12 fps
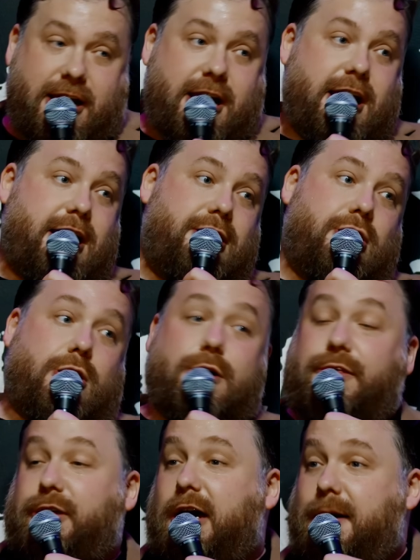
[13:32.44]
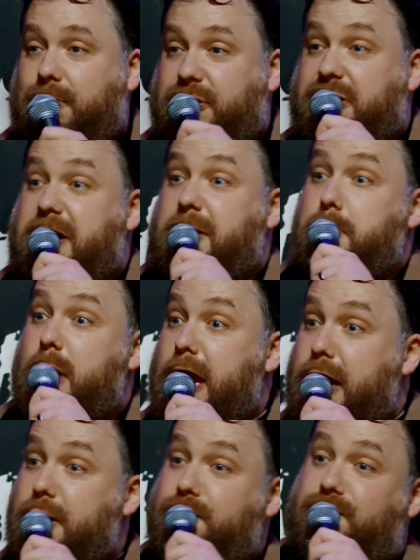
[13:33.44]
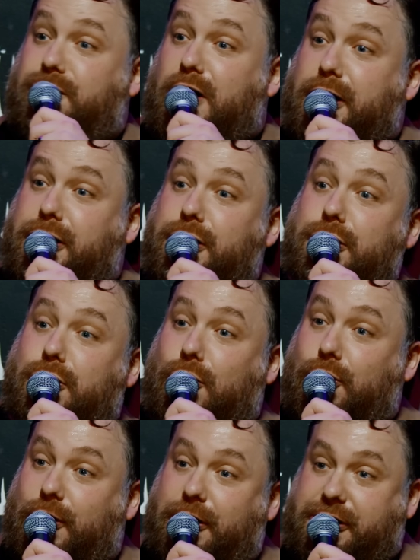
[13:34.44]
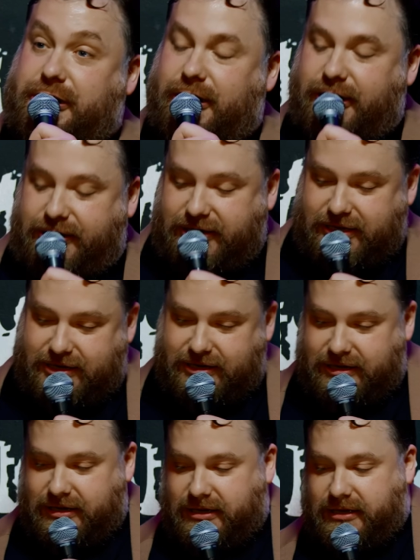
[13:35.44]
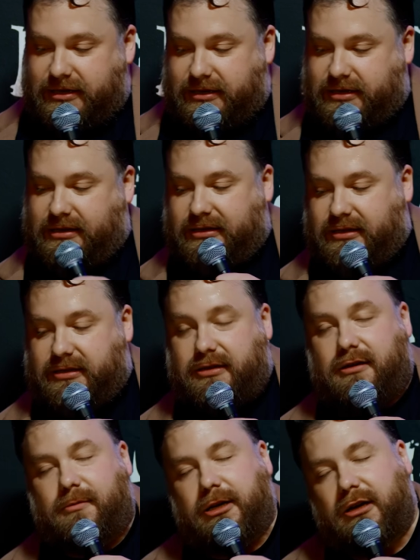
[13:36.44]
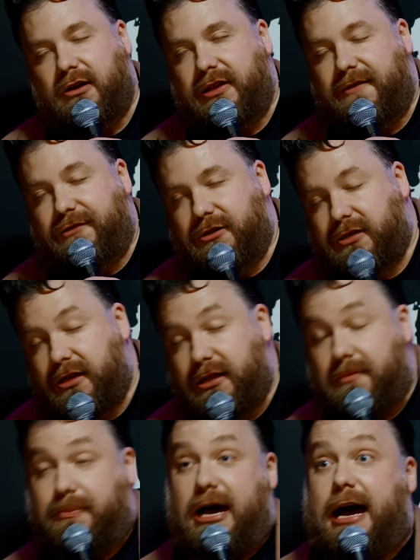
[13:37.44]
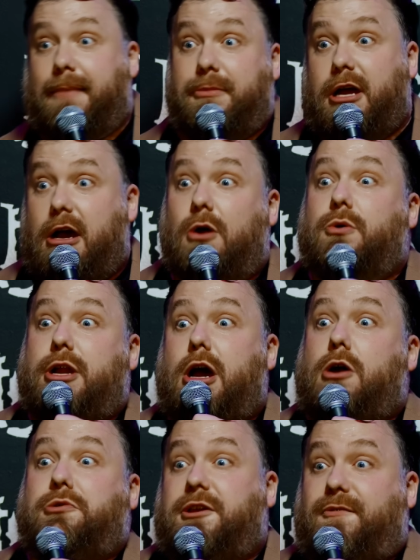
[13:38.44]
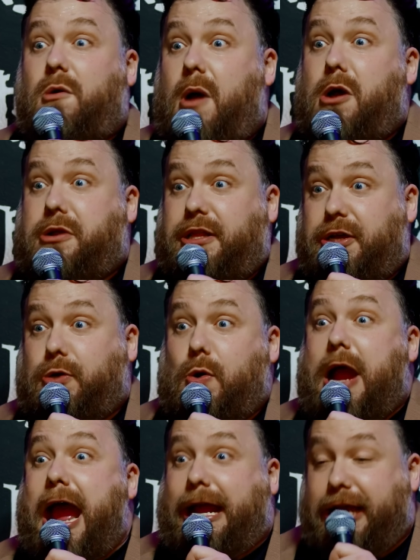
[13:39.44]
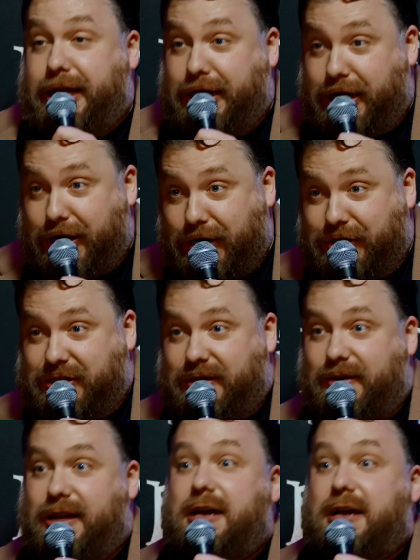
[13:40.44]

and her thumb was like main fucking course, you know? So I'm like, oh, that feels good. Then Pop, no, you've awoken the Kraken, you know? She's like, what?